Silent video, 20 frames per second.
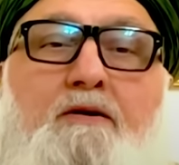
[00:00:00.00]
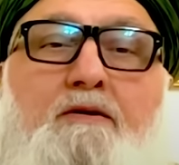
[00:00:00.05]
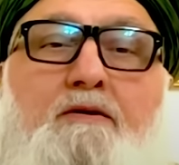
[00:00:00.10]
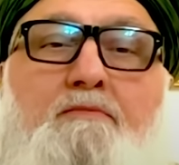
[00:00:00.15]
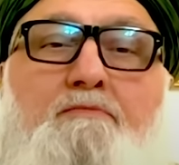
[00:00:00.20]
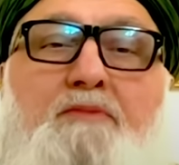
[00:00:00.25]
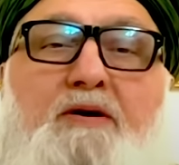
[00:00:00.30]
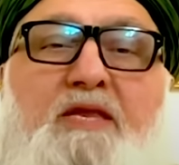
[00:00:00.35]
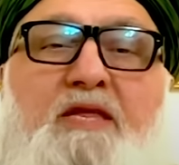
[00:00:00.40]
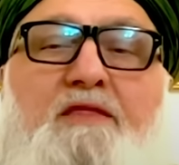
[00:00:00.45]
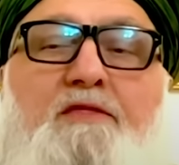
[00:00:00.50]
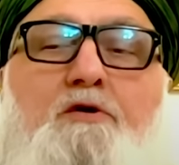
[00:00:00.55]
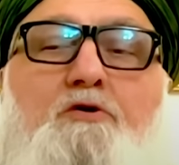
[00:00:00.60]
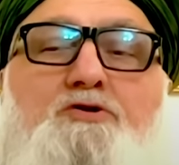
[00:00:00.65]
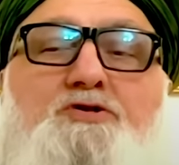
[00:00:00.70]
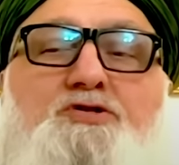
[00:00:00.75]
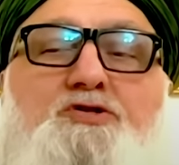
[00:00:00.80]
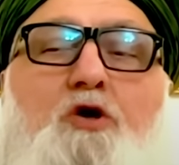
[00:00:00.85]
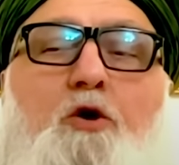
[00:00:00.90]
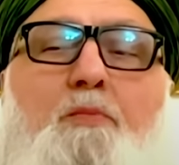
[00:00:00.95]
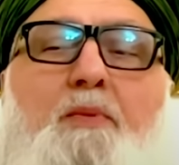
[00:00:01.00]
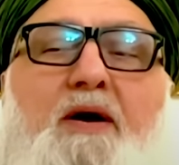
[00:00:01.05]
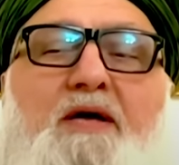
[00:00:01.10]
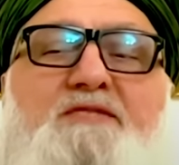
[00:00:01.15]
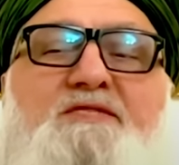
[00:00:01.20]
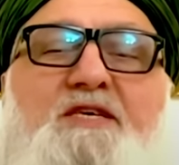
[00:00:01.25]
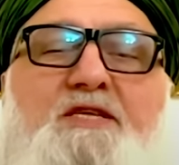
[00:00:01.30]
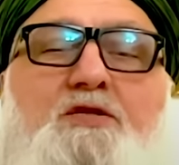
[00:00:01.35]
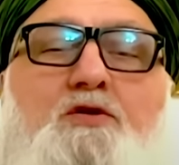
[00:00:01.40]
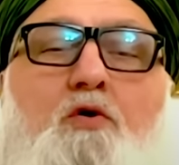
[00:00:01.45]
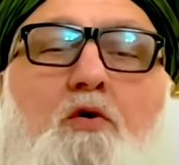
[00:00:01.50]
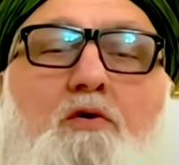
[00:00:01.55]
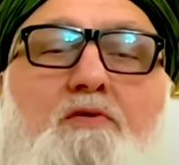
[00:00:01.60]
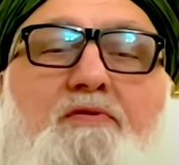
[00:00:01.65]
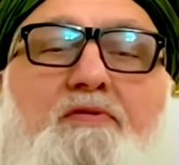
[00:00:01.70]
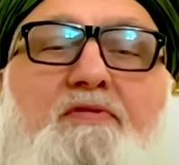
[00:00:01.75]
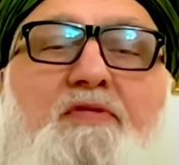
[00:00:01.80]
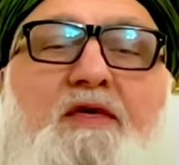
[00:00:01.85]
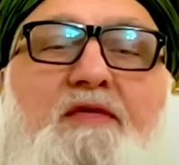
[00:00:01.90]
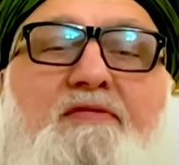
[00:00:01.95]
But in those sobats it
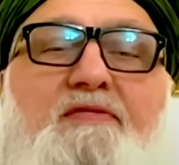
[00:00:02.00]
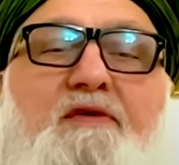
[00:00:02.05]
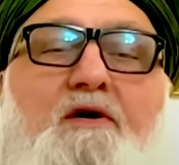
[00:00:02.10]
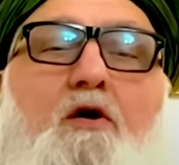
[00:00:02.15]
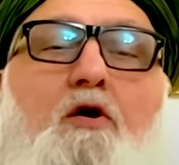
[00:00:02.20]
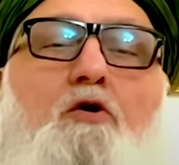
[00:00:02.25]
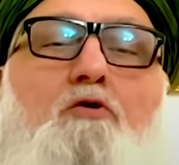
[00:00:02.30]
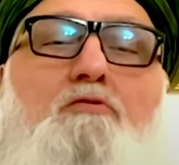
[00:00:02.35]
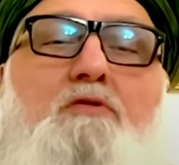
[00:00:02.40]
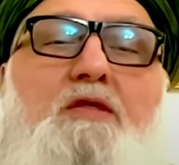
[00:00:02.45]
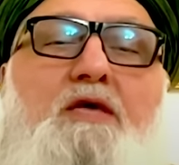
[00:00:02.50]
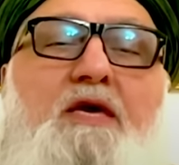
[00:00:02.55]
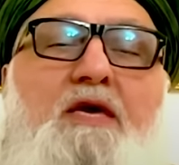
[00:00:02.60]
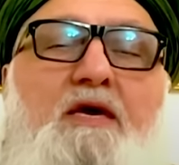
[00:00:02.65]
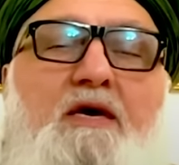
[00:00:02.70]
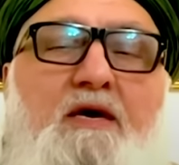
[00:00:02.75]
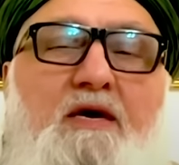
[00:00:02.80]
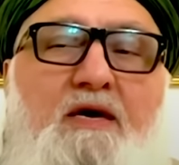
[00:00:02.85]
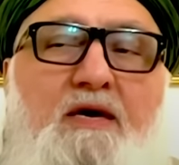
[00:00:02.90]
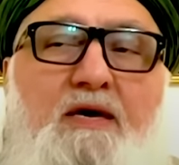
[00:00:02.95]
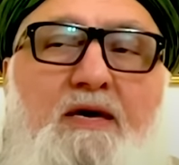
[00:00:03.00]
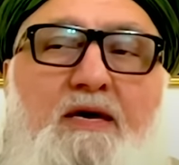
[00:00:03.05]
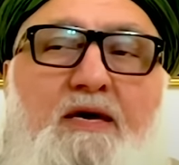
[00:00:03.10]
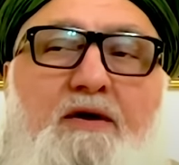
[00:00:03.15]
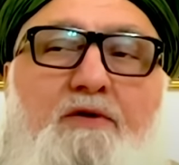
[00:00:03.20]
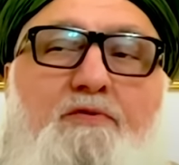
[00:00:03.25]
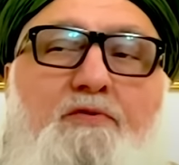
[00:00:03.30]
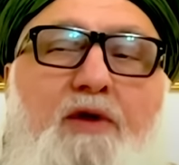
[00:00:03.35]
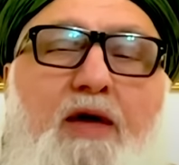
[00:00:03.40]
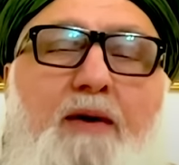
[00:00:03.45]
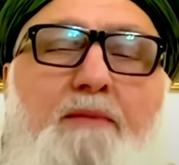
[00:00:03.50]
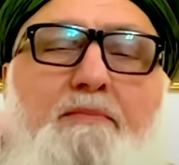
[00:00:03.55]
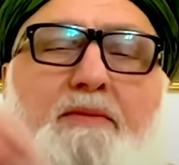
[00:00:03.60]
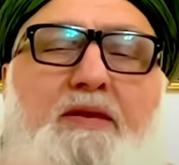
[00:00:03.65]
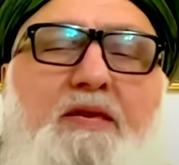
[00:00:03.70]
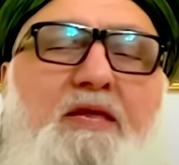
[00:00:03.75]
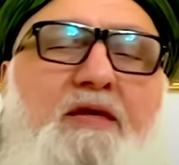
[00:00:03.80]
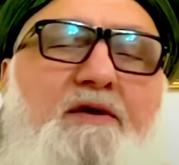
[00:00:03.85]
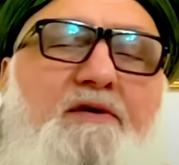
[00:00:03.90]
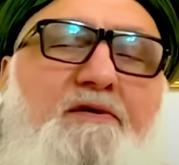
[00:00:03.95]
taught that the only
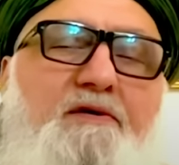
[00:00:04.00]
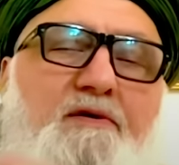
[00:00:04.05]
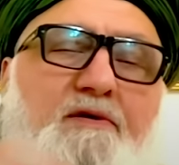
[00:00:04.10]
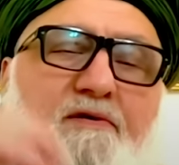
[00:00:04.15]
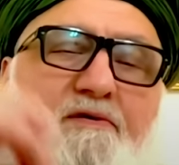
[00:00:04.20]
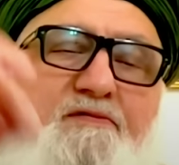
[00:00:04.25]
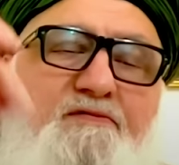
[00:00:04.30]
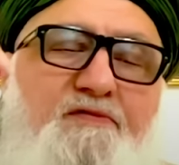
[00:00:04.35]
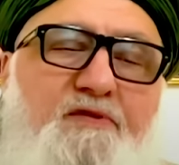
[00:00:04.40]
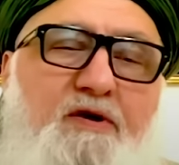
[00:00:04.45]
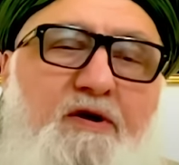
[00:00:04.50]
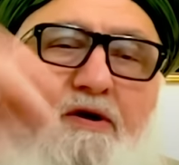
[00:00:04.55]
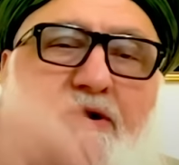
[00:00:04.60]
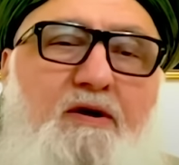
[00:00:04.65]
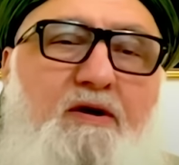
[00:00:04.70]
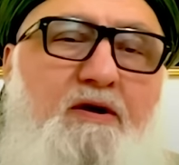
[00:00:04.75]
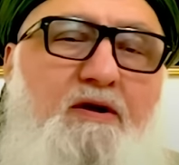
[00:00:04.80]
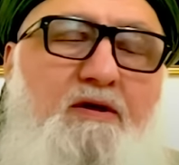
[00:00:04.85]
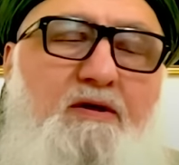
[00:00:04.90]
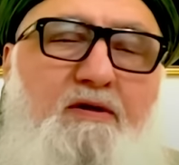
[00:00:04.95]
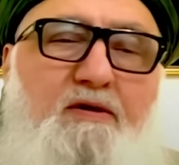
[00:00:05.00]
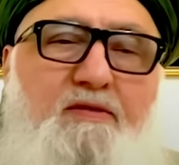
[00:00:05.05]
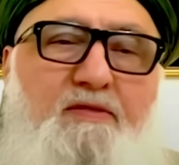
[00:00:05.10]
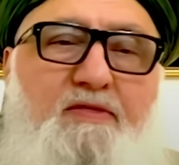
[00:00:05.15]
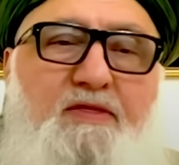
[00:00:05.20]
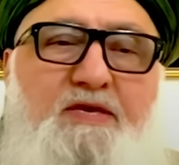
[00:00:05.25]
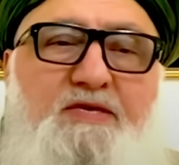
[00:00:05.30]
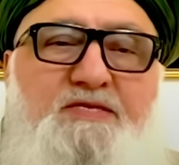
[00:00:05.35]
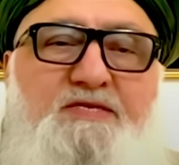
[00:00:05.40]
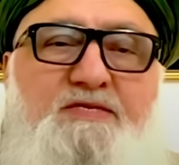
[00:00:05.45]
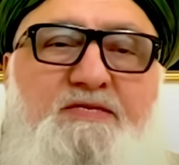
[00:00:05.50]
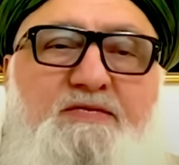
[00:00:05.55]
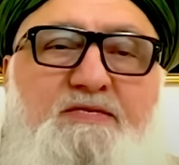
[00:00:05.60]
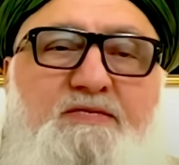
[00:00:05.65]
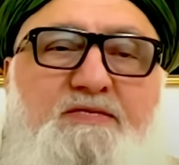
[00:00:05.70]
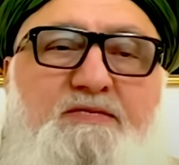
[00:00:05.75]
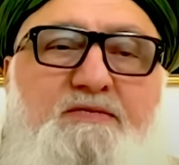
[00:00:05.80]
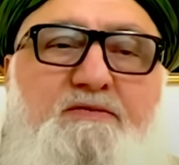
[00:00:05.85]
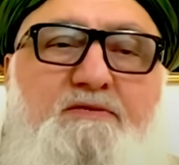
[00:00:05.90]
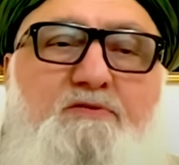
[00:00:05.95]
remedy for
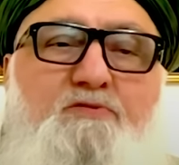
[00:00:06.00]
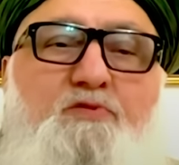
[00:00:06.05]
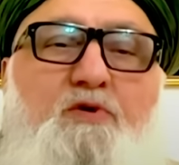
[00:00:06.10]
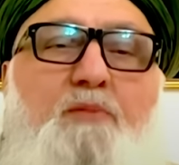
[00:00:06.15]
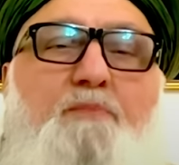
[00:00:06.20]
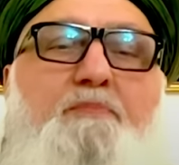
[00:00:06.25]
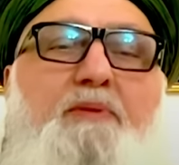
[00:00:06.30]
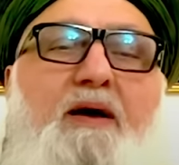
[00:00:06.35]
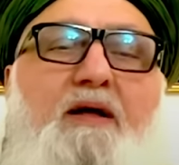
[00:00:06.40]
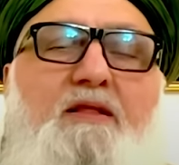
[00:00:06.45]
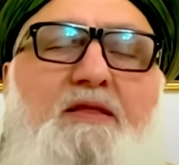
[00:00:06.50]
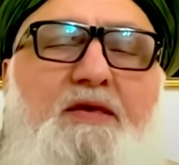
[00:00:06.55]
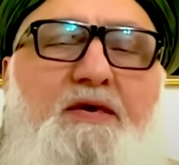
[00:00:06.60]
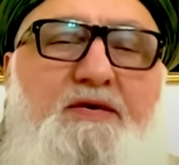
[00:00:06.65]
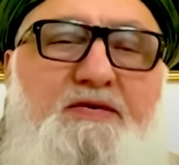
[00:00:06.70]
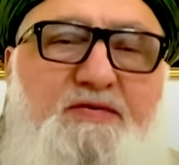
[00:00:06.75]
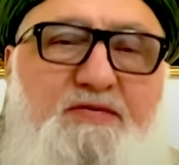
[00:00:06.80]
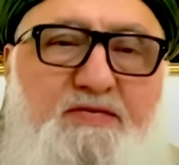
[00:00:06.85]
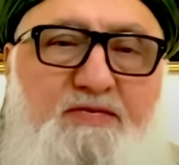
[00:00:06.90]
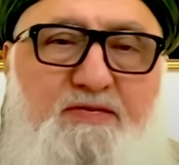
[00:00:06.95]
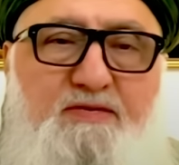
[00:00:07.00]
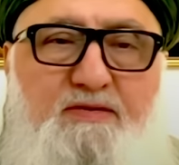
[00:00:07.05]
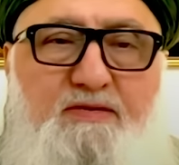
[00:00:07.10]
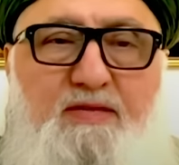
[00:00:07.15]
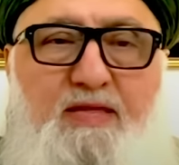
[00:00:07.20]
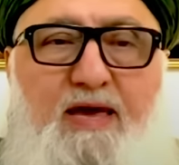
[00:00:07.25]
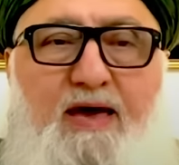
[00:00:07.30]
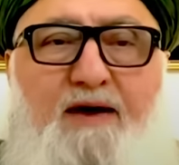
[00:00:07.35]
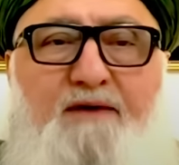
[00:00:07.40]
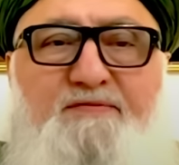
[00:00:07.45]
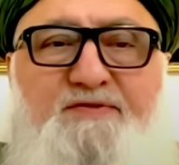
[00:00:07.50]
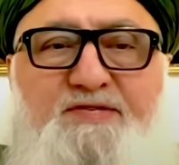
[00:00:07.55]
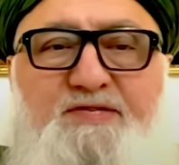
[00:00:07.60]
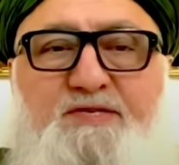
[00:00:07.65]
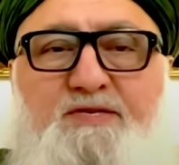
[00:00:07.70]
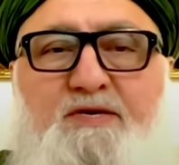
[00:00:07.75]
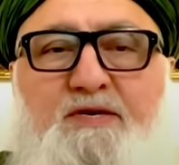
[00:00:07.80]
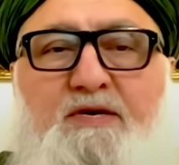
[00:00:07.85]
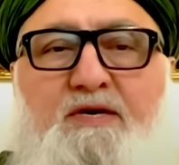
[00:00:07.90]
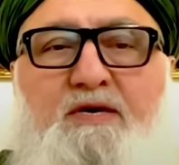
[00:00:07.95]
this rebellious
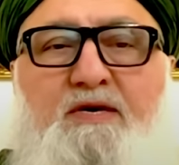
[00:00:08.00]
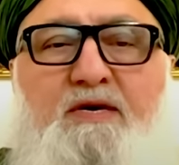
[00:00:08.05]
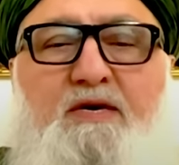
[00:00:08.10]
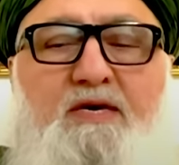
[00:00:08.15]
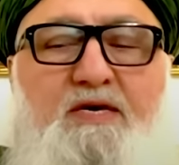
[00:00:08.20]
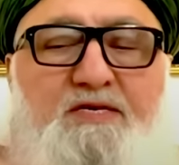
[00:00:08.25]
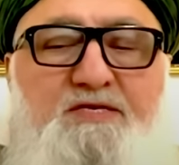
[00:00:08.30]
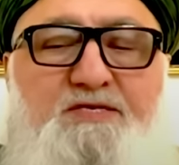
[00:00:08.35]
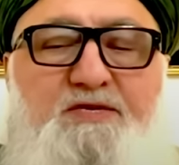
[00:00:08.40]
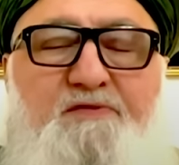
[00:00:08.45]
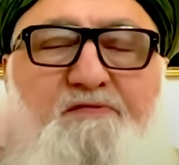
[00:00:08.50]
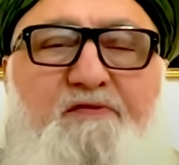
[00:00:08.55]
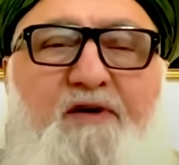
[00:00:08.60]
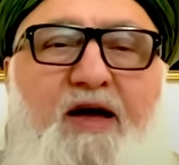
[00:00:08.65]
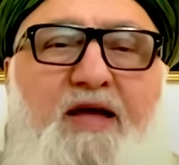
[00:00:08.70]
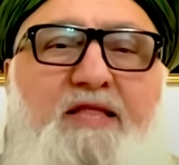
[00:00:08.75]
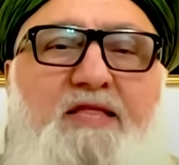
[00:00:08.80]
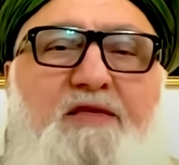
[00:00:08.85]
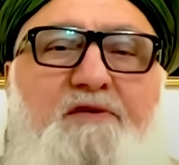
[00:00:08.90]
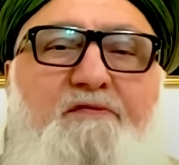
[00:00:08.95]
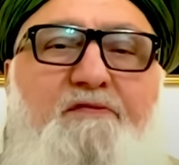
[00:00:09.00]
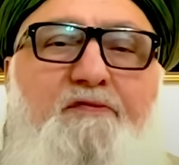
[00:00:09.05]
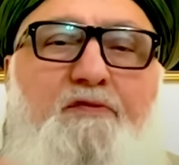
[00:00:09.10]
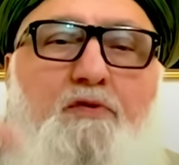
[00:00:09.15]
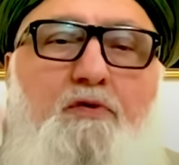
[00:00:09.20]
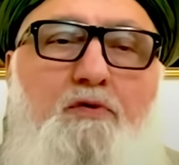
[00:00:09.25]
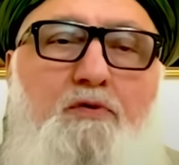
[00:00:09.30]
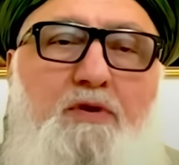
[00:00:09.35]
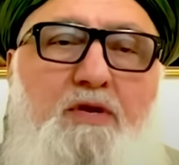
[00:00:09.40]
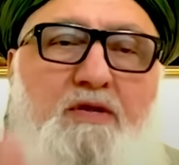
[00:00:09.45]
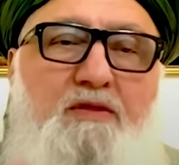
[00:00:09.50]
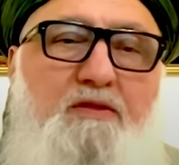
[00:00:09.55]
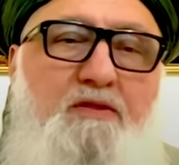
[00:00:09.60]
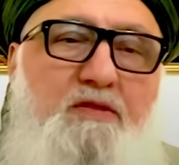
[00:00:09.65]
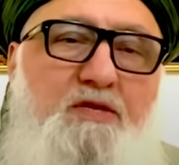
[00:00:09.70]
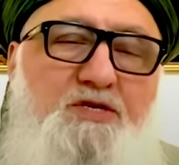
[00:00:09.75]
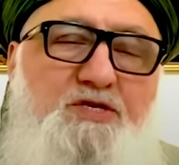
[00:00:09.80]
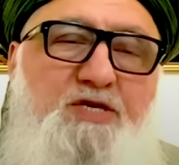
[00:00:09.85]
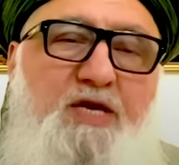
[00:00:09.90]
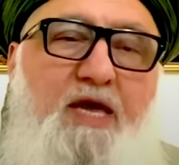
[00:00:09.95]
nafs is divinely food
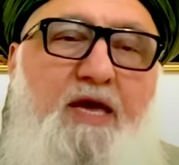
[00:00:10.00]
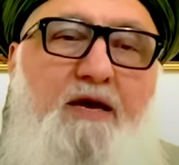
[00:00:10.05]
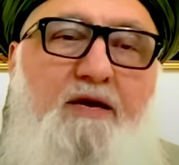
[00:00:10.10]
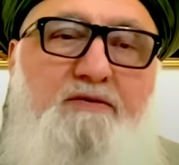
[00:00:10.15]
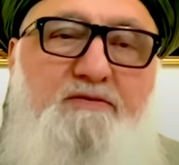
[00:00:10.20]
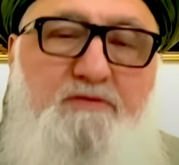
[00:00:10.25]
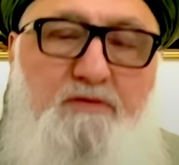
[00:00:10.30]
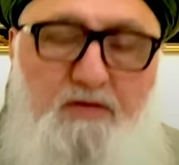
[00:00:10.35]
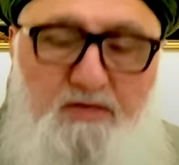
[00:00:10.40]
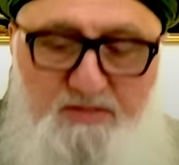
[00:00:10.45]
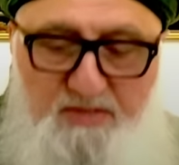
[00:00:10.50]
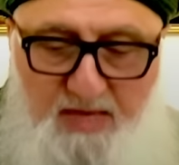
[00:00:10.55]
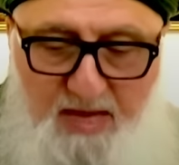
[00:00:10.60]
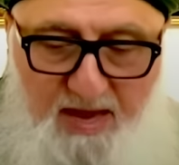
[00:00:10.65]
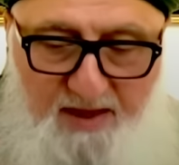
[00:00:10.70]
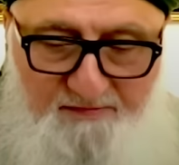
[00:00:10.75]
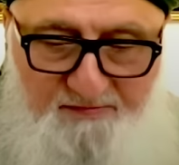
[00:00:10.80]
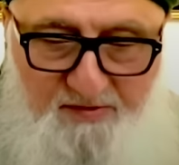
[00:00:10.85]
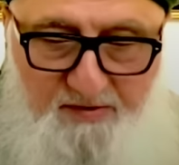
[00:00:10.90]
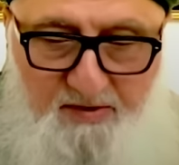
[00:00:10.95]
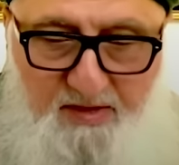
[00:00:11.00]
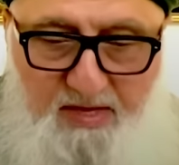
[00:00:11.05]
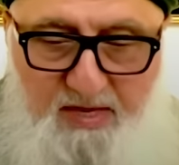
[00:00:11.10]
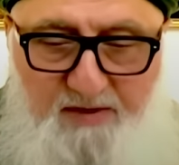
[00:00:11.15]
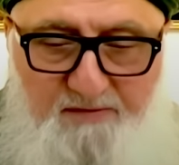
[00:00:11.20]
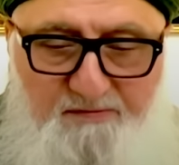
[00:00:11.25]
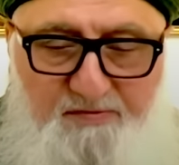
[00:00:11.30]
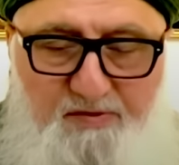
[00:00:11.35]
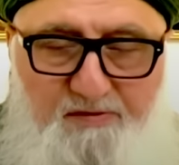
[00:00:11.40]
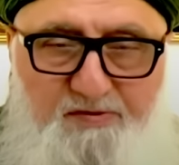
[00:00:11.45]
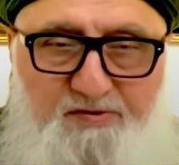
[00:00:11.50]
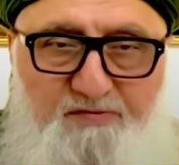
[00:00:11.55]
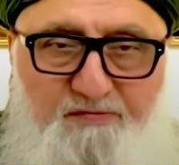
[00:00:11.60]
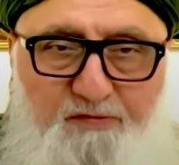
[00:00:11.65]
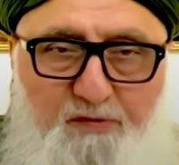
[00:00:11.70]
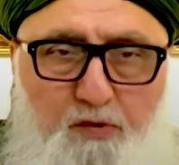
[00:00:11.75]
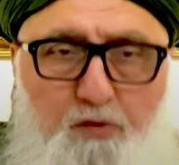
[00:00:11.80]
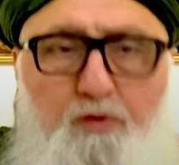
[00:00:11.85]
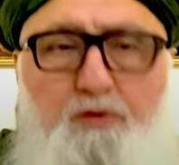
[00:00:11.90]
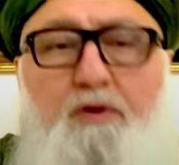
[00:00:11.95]
and the shaykhs because they have to give this
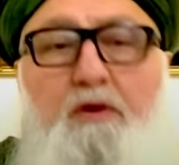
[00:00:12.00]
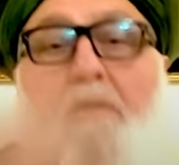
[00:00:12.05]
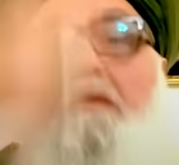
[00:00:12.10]
food